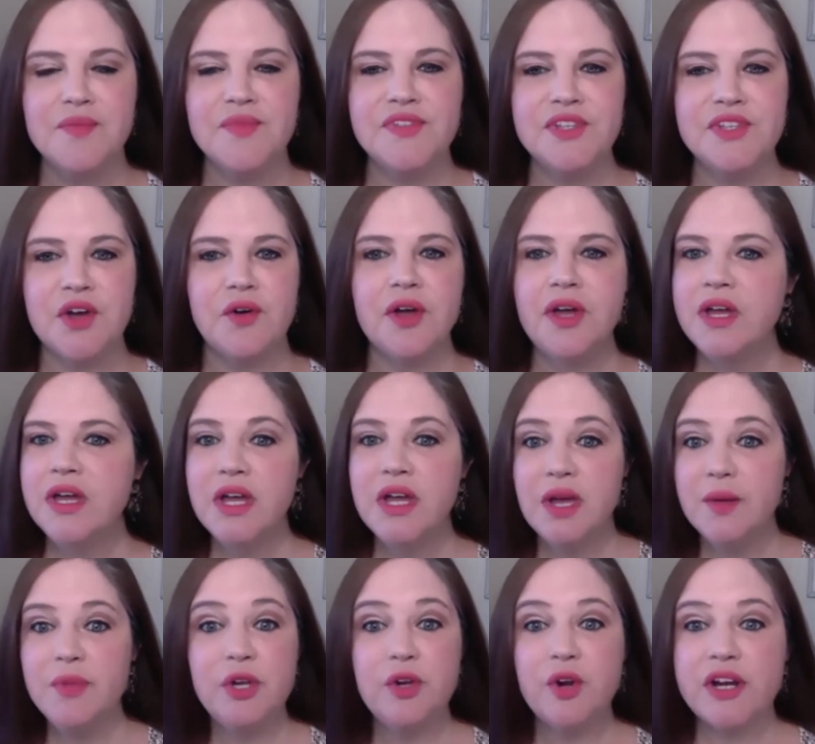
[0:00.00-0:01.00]
So
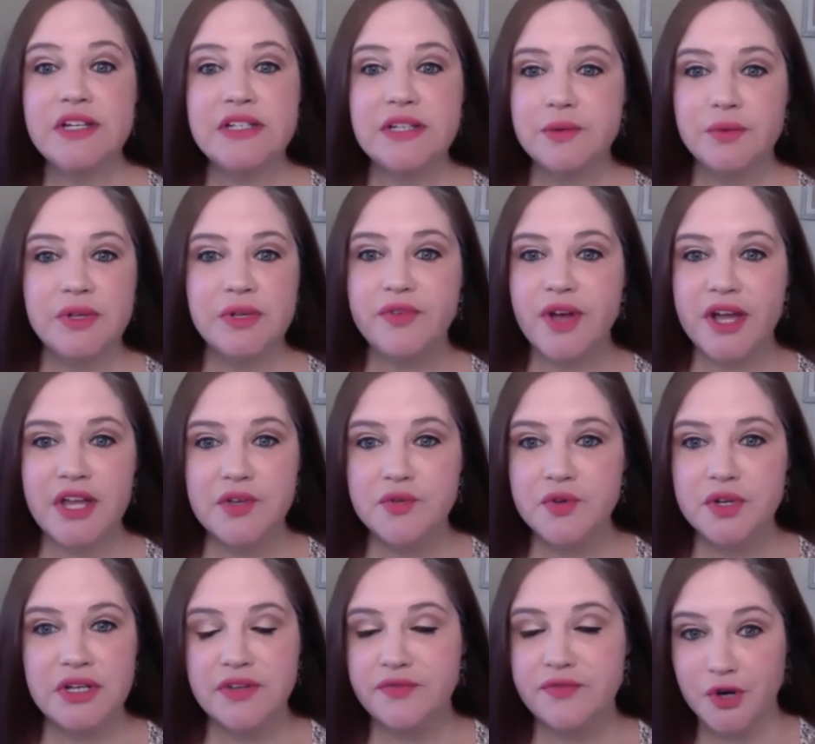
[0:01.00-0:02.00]
it'd be great to invite you
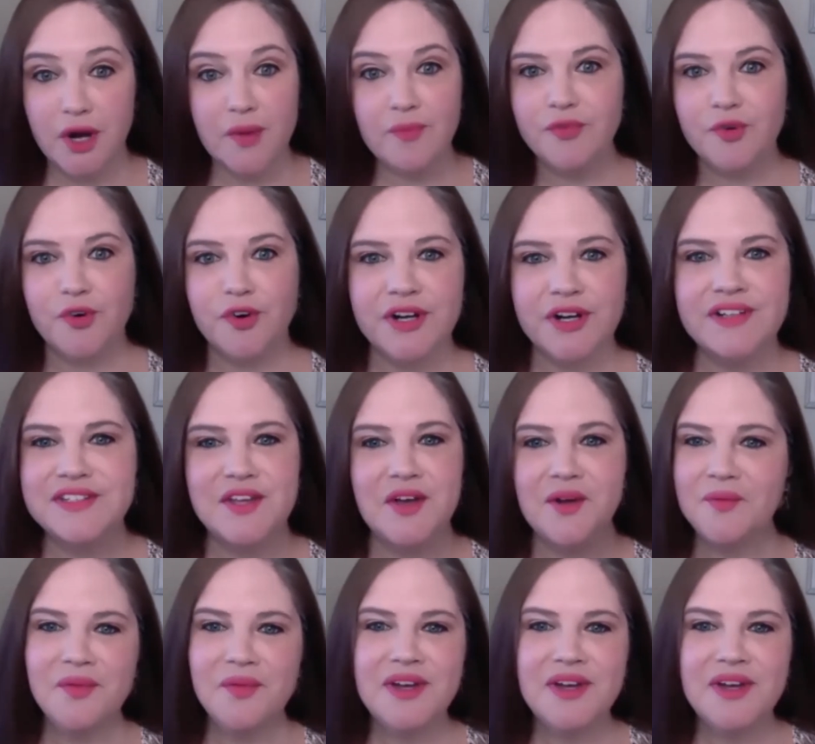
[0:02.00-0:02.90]
in if you're up for it. So